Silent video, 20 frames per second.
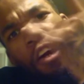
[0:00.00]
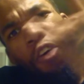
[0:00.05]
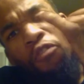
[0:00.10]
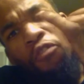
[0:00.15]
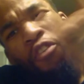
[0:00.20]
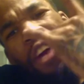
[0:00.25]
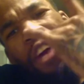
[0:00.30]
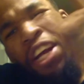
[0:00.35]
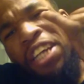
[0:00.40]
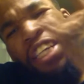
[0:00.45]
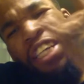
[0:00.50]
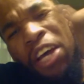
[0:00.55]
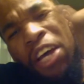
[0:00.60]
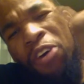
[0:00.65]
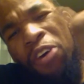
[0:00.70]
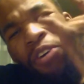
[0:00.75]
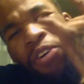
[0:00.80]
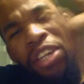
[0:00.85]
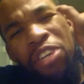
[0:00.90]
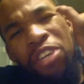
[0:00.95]
Very
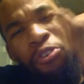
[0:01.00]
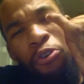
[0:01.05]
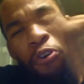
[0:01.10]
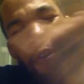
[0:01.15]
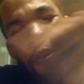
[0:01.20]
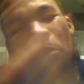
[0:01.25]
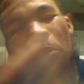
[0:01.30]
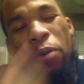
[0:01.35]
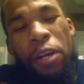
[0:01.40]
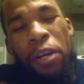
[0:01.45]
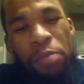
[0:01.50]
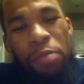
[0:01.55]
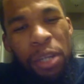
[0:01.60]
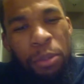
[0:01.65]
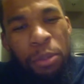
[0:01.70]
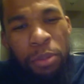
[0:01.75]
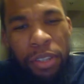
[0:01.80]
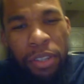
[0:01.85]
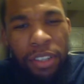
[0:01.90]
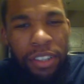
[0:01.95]
hell, eat cornbread, baby.
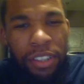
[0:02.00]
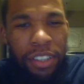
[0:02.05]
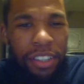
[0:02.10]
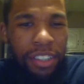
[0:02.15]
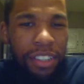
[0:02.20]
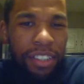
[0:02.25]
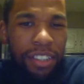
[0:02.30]
He's done it.